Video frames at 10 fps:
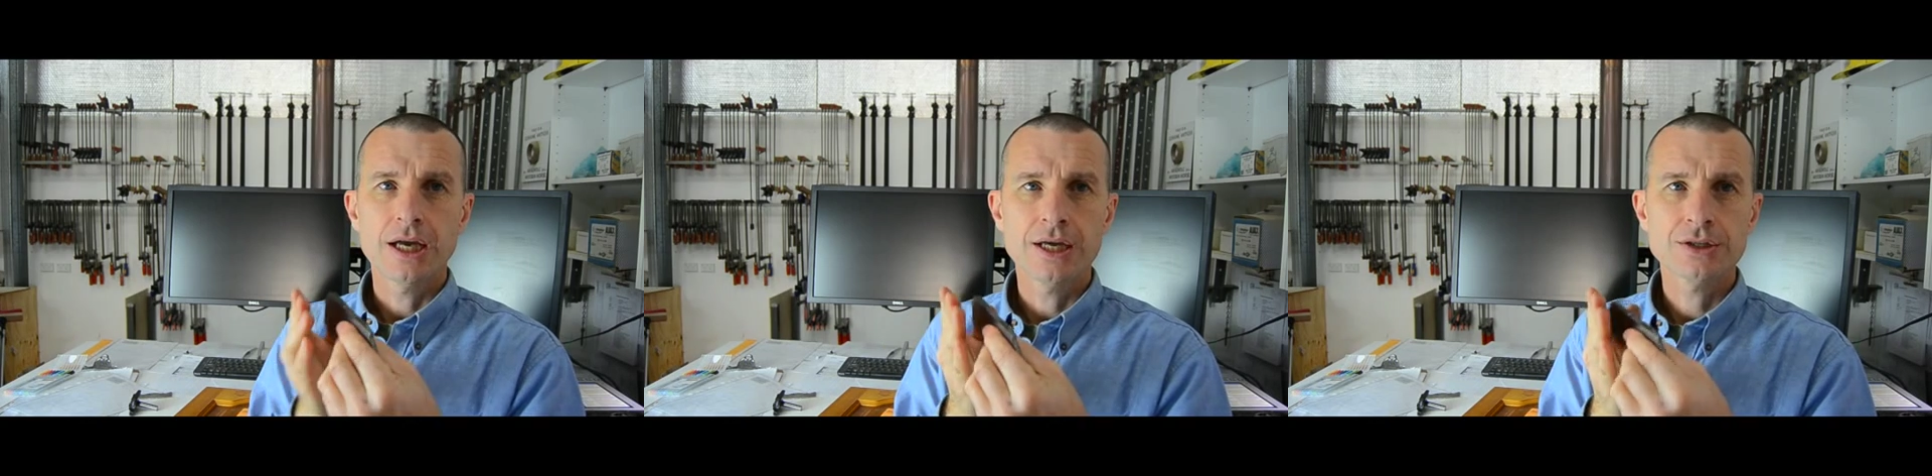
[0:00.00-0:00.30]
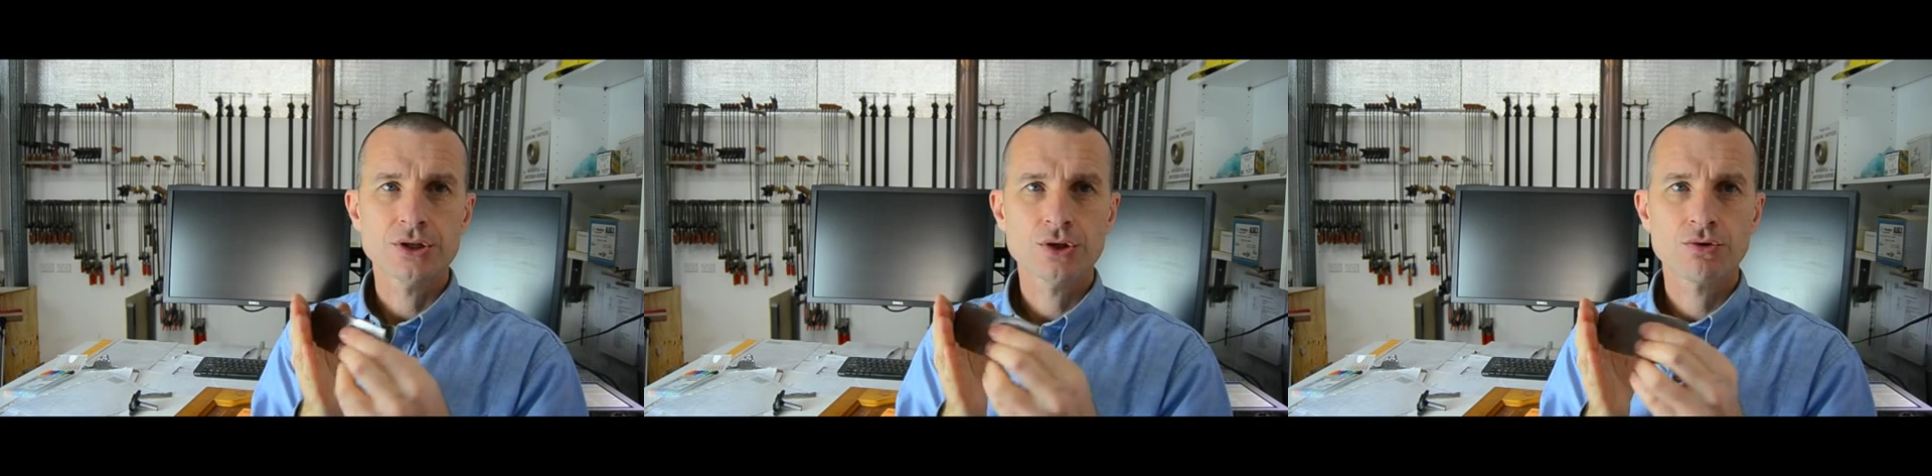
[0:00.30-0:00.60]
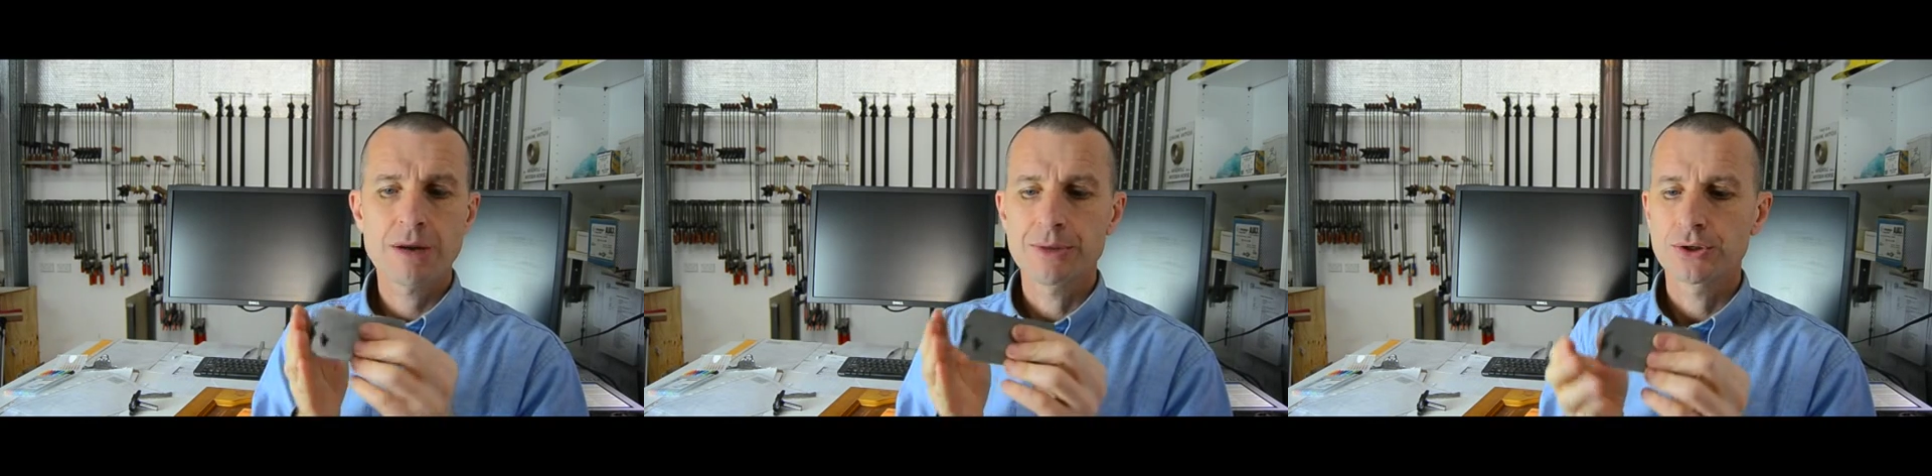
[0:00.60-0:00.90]
is a
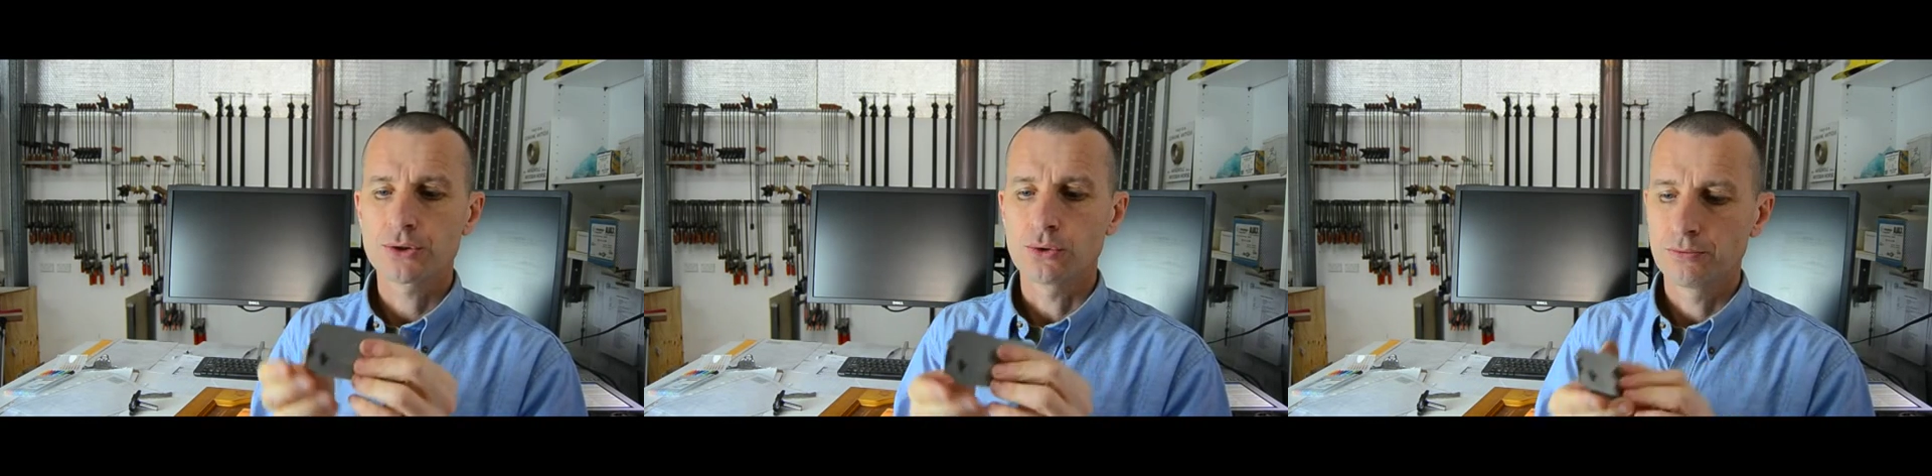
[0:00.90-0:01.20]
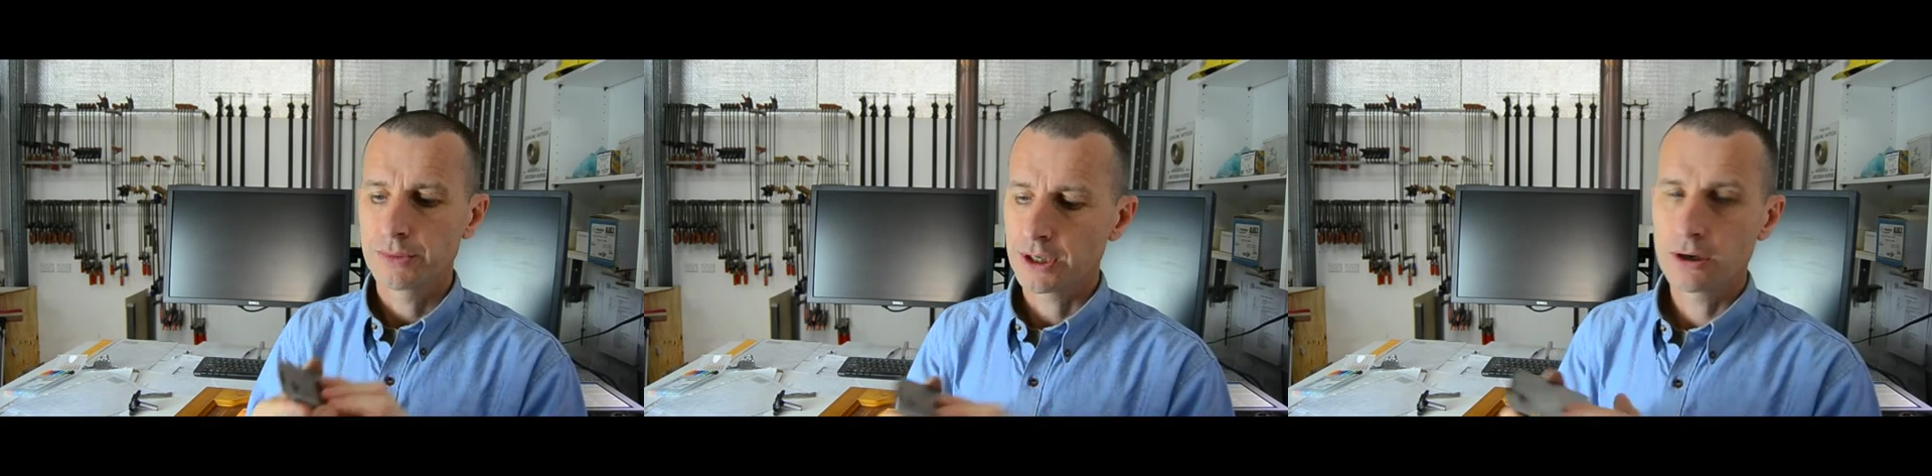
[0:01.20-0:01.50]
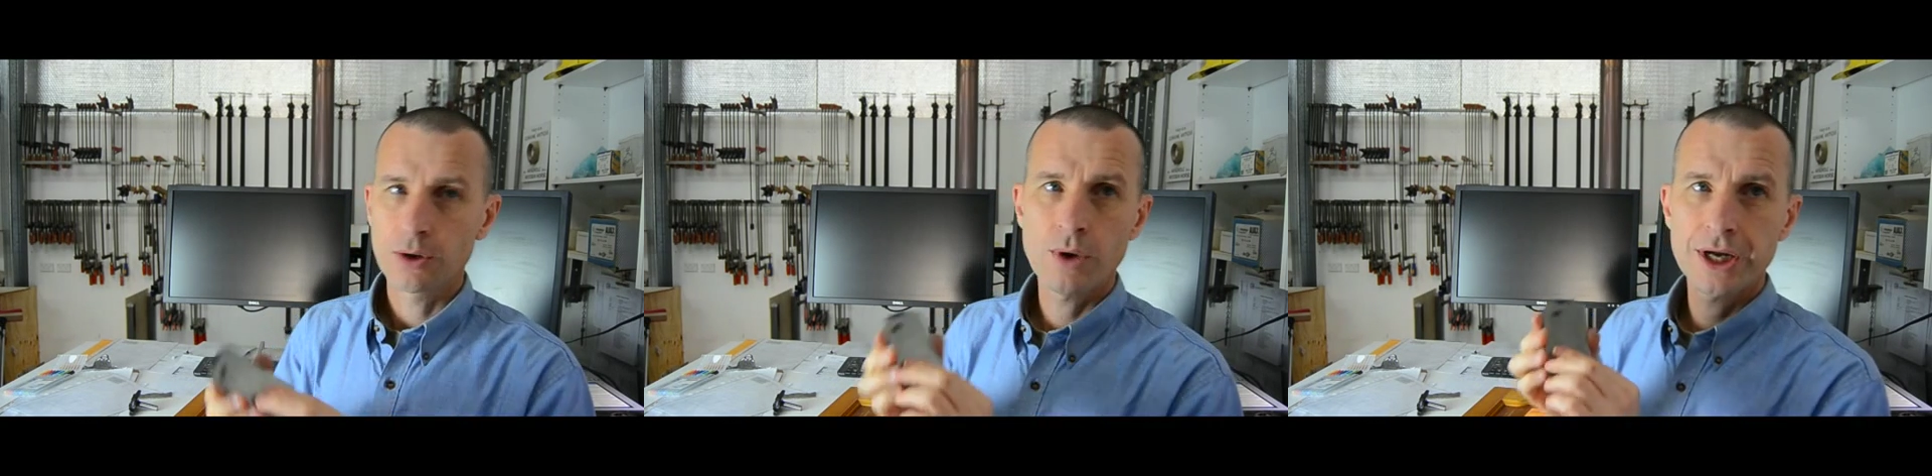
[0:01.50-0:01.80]
scraping tool and
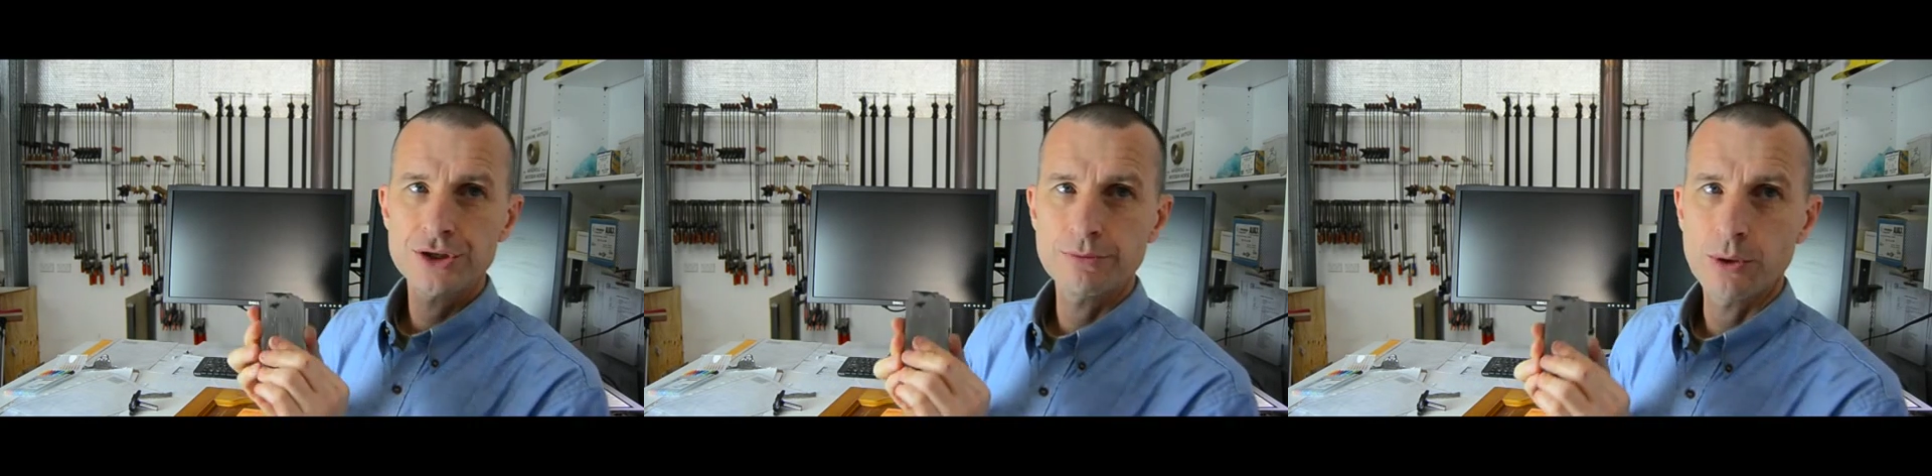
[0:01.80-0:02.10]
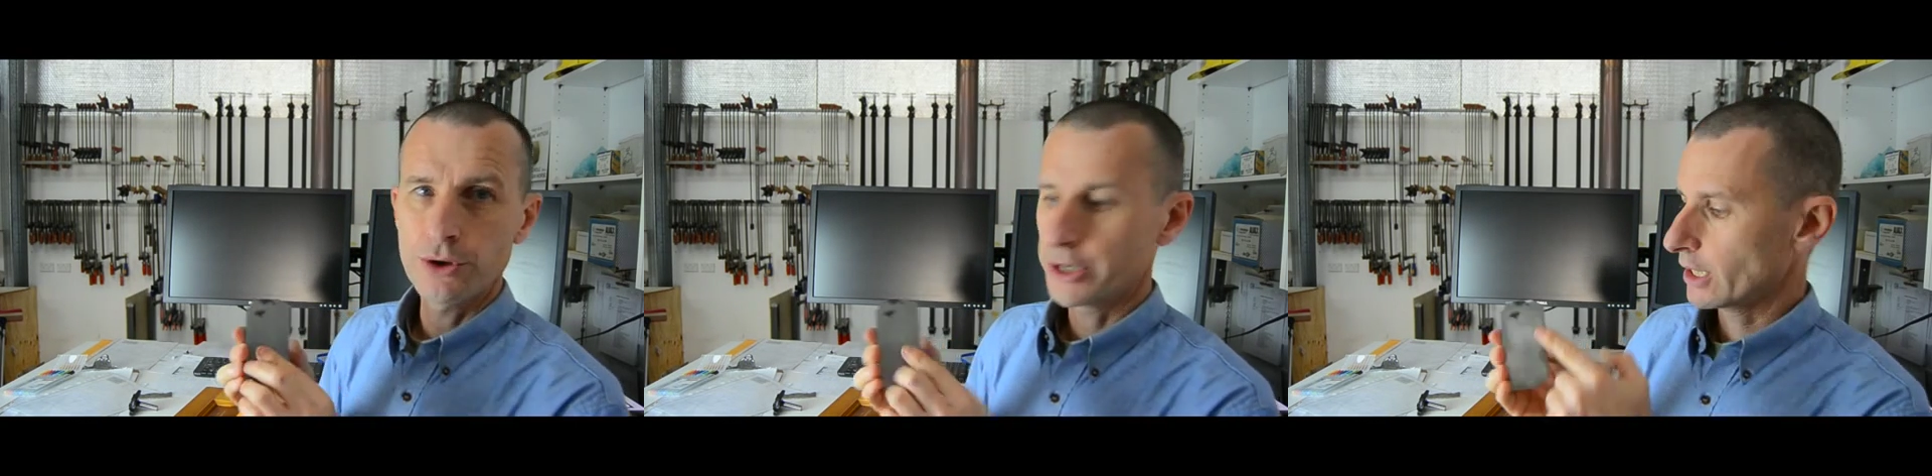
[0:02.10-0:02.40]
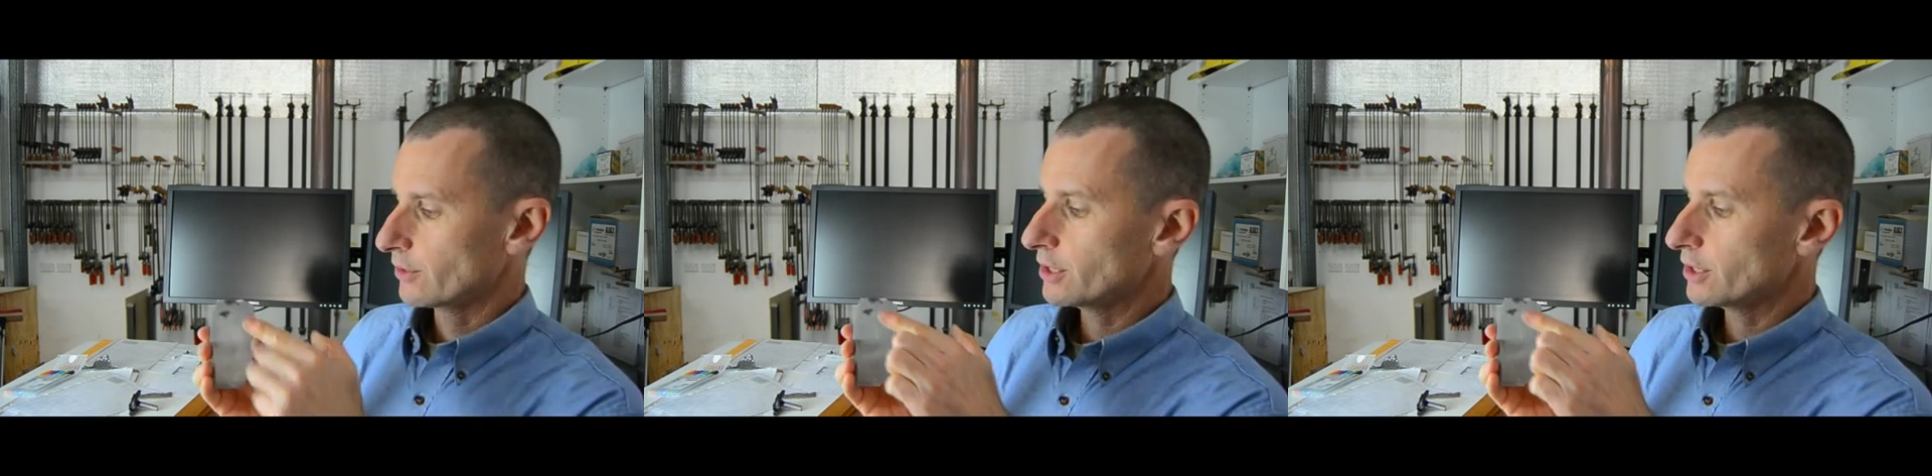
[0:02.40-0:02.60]
only one edge will be working.